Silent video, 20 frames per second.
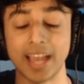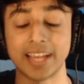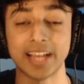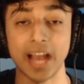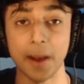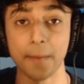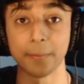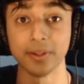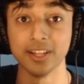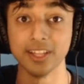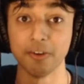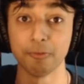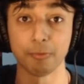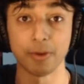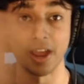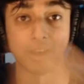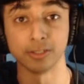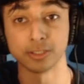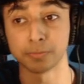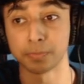can't believe we
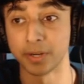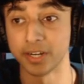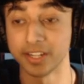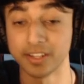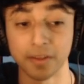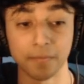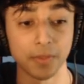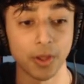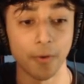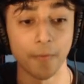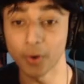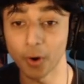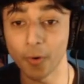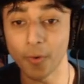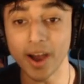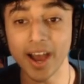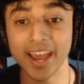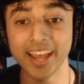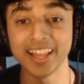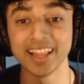outsprinted him, though. Oh,
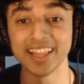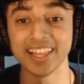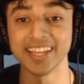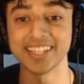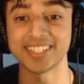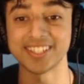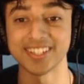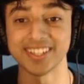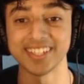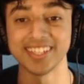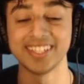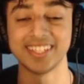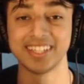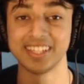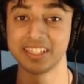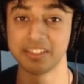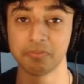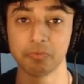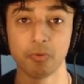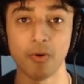I literally
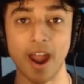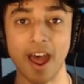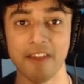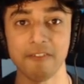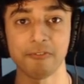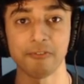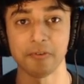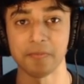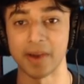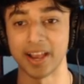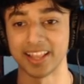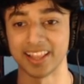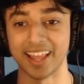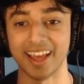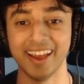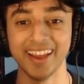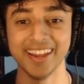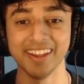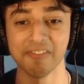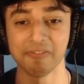ran for my
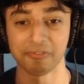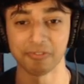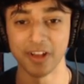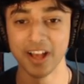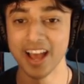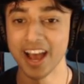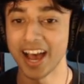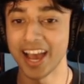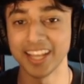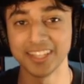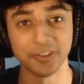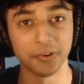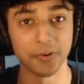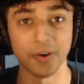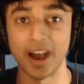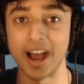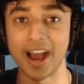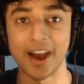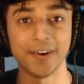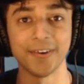life. I don't know
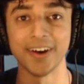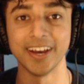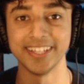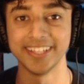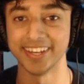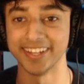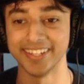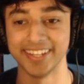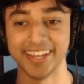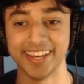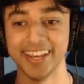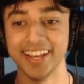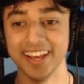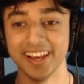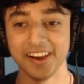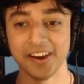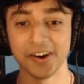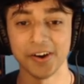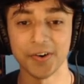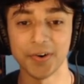how I done it.
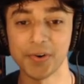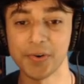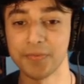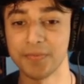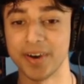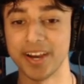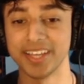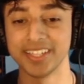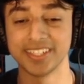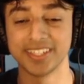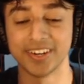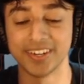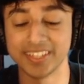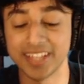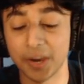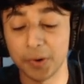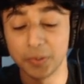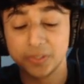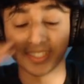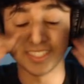Oh my god,
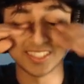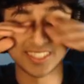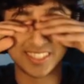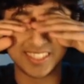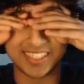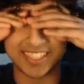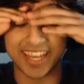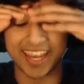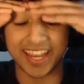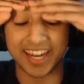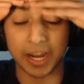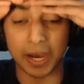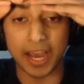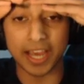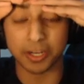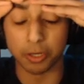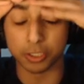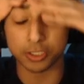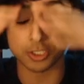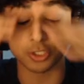that was insane. I
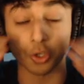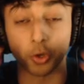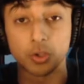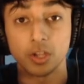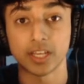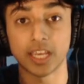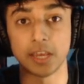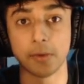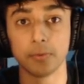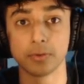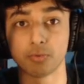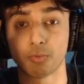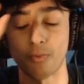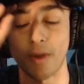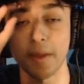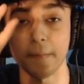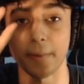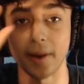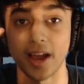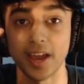got so lucky. He was
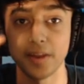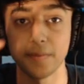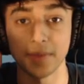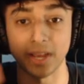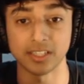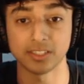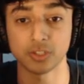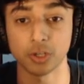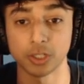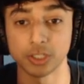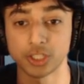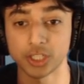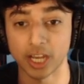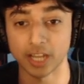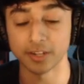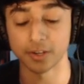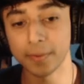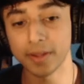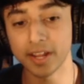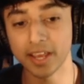right behind me. I saw a
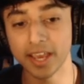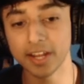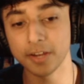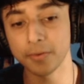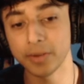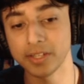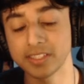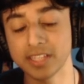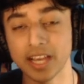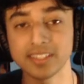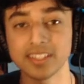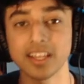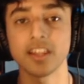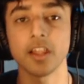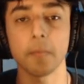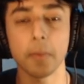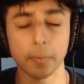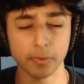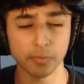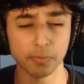shadow. But anyways, guys, I love
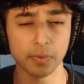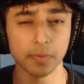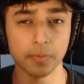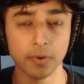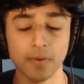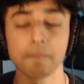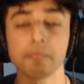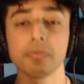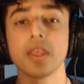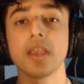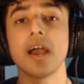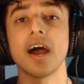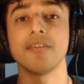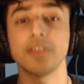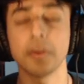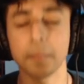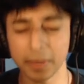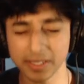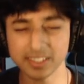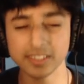my beautiful people. Have an
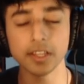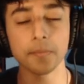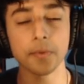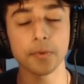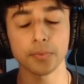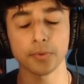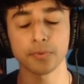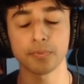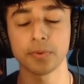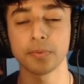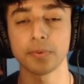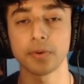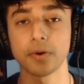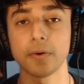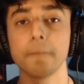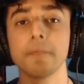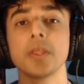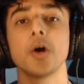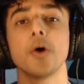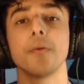amazing day, my beautiful people.
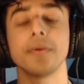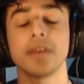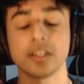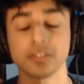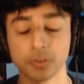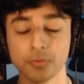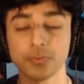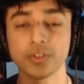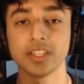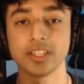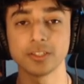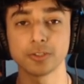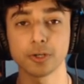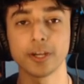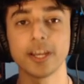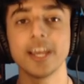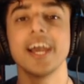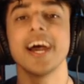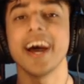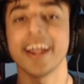Hope you guys all really enjoy.
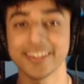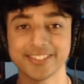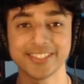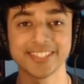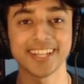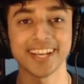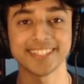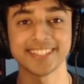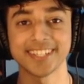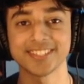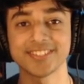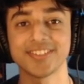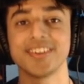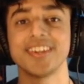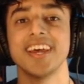And I'll see you guys next one.